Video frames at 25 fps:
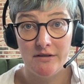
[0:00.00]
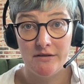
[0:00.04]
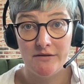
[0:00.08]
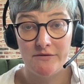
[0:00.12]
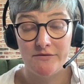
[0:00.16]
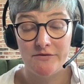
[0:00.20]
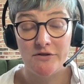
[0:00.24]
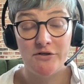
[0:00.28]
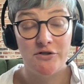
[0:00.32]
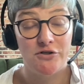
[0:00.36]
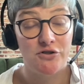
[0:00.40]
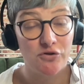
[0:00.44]

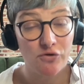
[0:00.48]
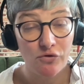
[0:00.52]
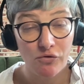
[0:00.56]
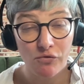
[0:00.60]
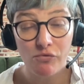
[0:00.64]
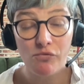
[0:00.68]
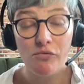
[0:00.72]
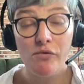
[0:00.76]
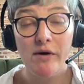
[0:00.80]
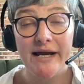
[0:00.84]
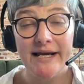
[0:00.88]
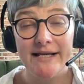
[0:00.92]
So you should
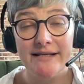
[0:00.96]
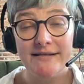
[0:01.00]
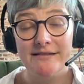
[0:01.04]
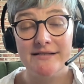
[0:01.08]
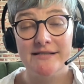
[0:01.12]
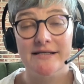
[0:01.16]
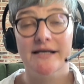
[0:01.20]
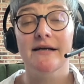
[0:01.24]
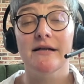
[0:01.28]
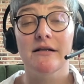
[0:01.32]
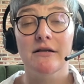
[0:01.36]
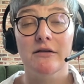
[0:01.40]
always
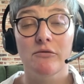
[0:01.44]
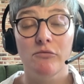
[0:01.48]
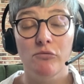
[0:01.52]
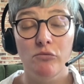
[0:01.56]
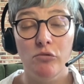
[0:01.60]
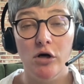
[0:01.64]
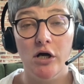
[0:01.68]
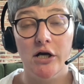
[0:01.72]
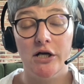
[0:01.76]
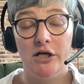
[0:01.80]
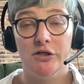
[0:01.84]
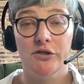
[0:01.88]
still
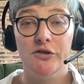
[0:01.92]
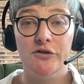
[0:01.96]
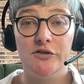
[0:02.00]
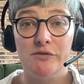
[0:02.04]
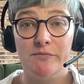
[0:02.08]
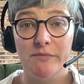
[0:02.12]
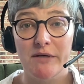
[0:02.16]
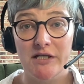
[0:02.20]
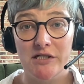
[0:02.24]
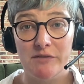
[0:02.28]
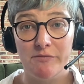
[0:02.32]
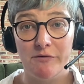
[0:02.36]
work on your
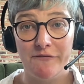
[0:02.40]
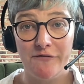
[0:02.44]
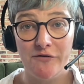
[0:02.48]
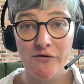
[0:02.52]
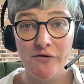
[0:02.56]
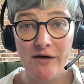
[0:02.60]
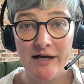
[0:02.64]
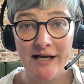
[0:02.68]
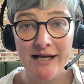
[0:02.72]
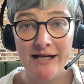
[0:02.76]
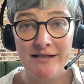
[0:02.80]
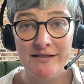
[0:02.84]
speech
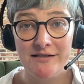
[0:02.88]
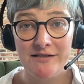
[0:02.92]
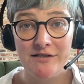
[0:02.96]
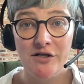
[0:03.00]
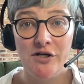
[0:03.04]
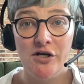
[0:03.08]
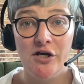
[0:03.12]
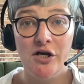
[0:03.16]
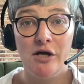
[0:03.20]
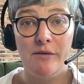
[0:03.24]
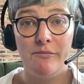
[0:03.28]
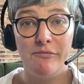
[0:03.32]
beforehand,
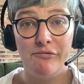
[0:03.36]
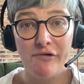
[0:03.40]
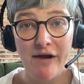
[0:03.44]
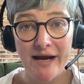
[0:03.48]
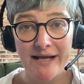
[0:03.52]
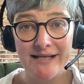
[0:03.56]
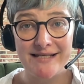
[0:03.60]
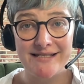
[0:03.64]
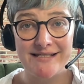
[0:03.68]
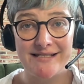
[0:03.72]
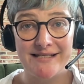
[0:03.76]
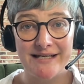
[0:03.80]

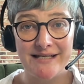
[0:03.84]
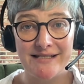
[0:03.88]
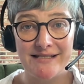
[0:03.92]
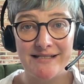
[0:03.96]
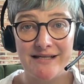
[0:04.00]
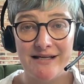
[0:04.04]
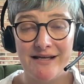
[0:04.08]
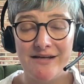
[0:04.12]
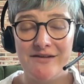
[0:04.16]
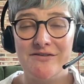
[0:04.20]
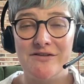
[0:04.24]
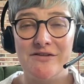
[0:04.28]
practice it
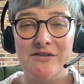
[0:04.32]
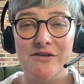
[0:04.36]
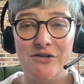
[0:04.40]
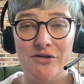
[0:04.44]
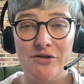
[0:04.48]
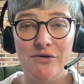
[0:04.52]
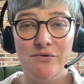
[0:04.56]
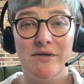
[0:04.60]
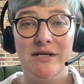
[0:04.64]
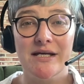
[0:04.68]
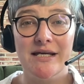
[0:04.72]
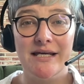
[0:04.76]
so that
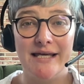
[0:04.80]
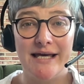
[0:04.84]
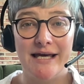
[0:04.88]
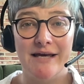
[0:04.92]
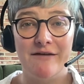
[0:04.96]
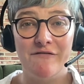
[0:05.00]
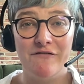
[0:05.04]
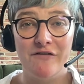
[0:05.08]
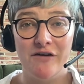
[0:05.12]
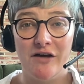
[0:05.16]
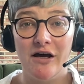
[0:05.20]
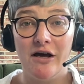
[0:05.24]
you can
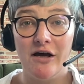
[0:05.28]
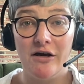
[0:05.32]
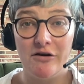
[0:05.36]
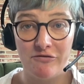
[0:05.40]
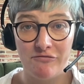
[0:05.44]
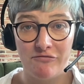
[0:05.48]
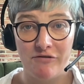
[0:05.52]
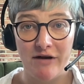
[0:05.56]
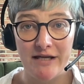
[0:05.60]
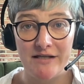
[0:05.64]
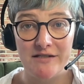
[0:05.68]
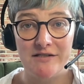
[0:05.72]
give a
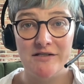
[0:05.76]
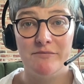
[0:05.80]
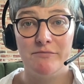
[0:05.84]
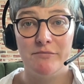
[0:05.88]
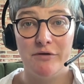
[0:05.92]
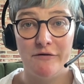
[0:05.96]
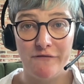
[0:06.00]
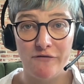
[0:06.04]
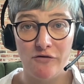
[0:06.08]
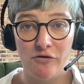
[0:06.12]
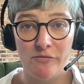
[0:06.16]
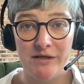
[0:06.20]
great
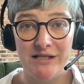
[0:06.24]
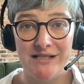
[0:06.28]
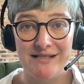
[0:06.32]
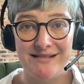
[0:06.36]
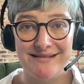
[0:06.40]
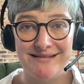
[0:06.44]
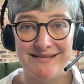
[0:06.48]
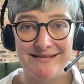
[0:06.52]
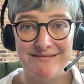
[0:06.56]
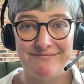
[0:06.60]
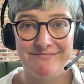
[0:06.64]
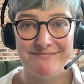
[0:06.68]

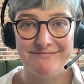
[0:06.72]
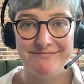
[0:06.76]
performance.